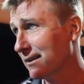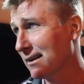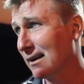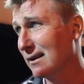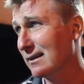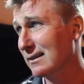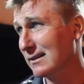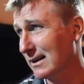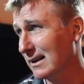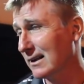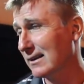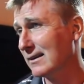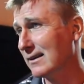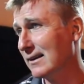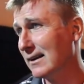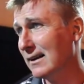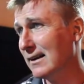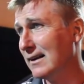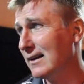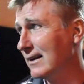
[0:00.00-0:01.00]
And it
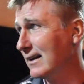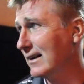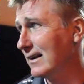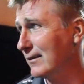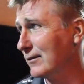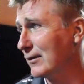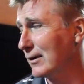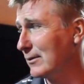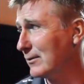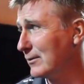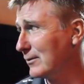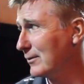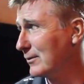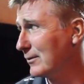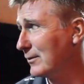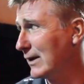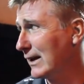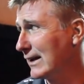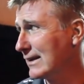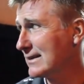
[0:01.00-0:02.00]
can even
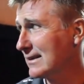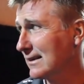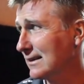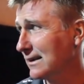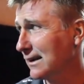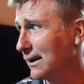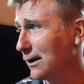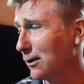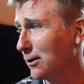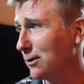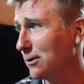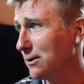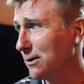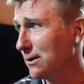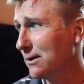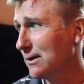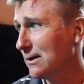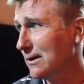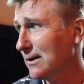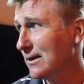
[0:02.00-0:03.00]
be, you know,
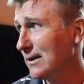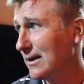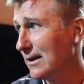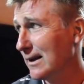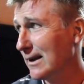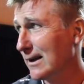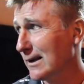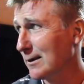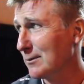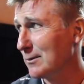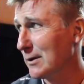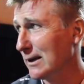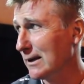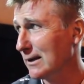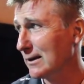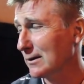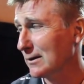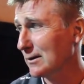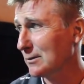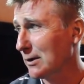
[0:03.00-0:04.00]
it can
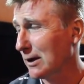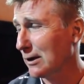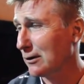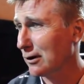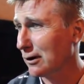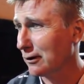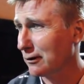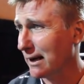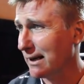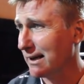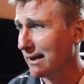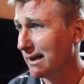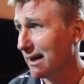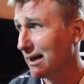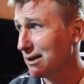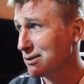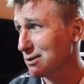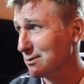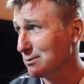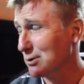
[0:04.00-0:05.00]
be another great
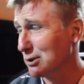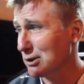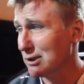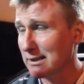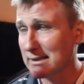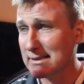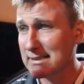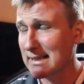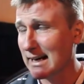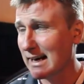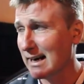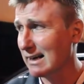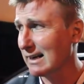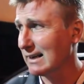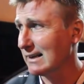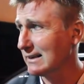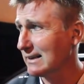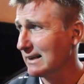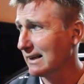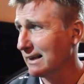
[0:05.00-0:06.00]
occasion. But
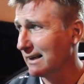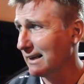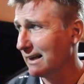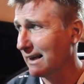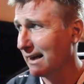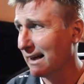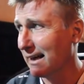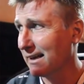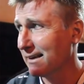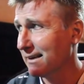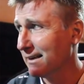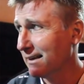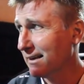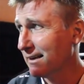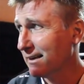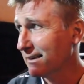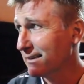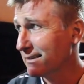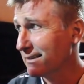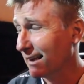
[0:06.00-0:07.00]
certainly the
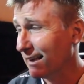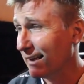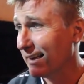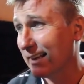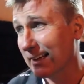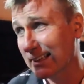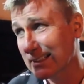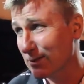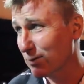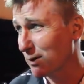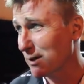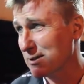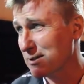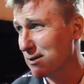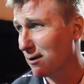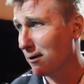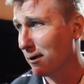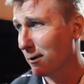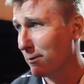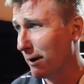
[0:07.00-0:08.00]
league is what
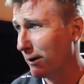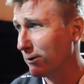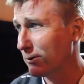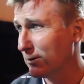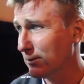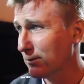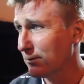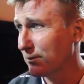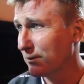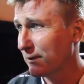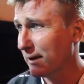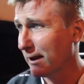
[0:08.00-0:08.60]
it's all about.